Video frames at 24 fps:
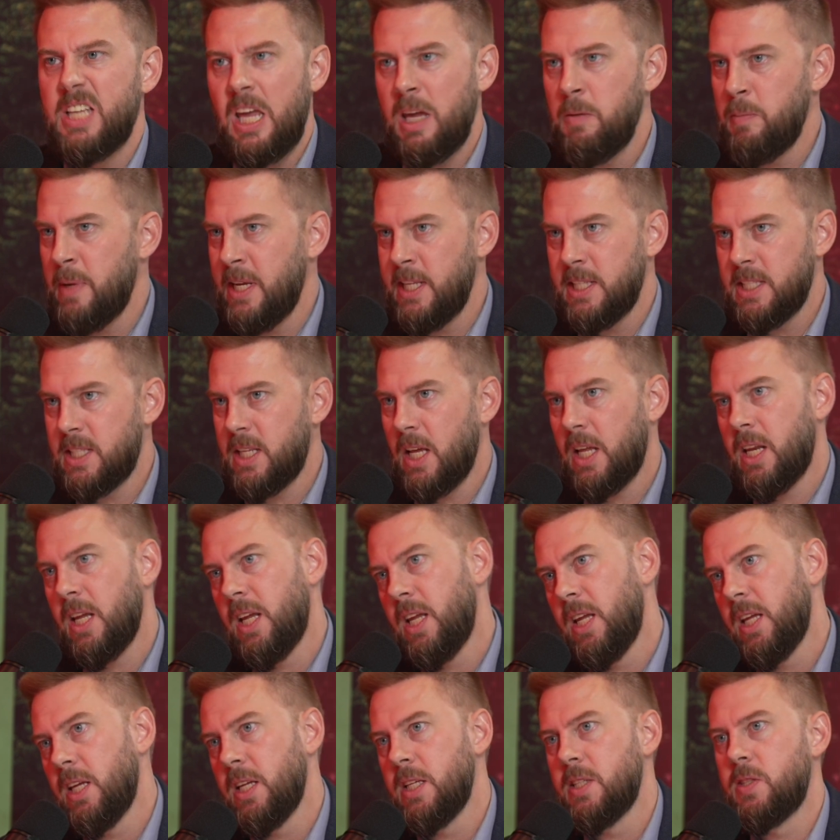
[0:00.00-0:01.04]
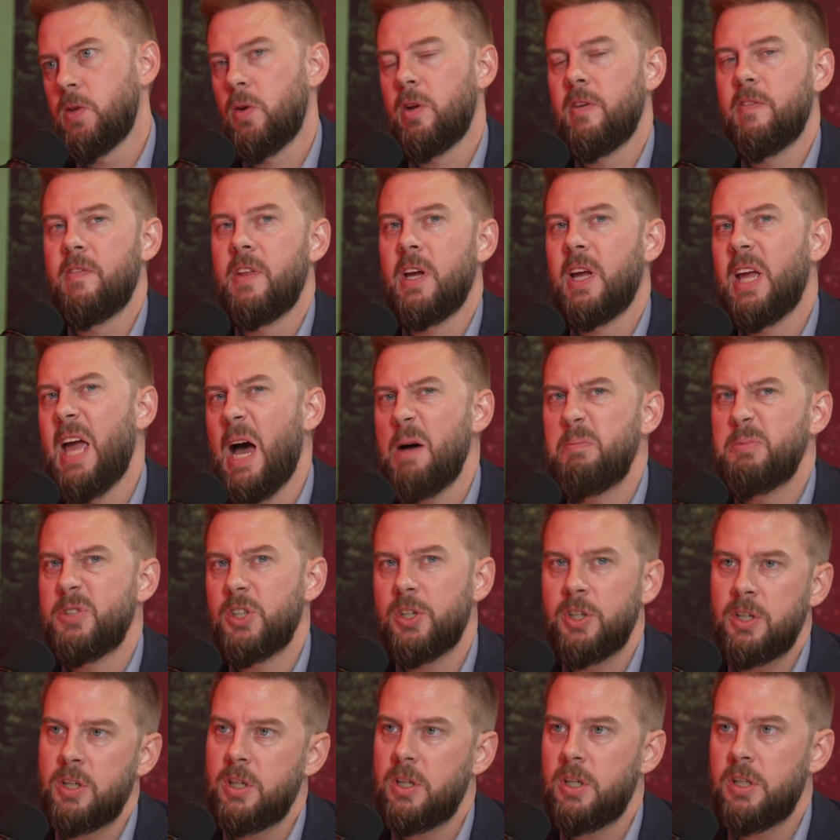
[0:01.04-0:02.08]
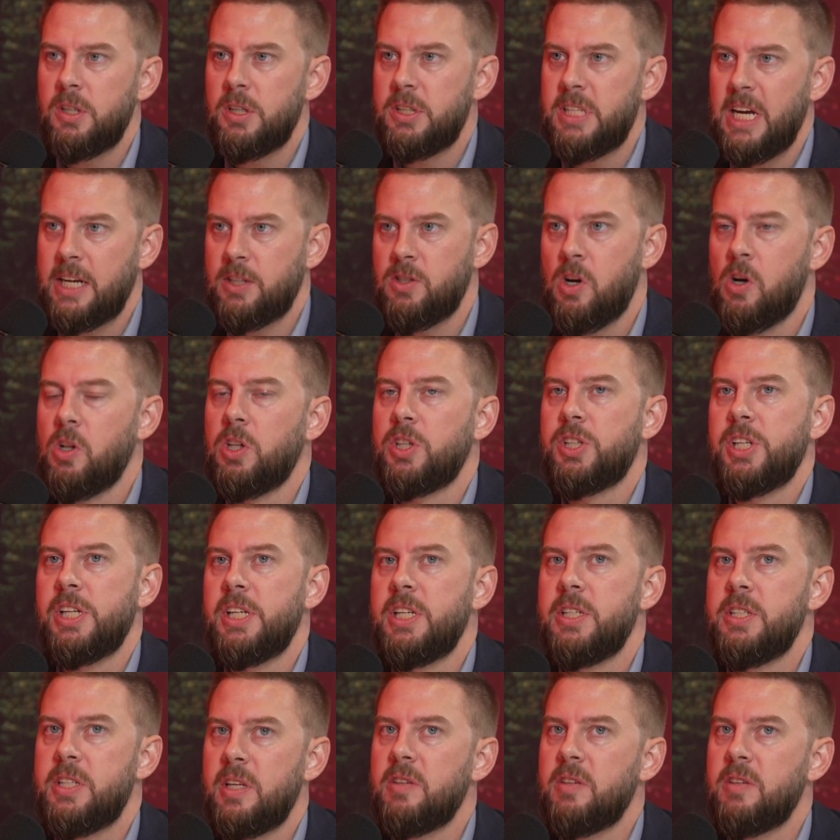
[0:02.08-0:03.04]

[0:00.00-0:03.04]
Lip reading: amine studies, sort of the capture technologies.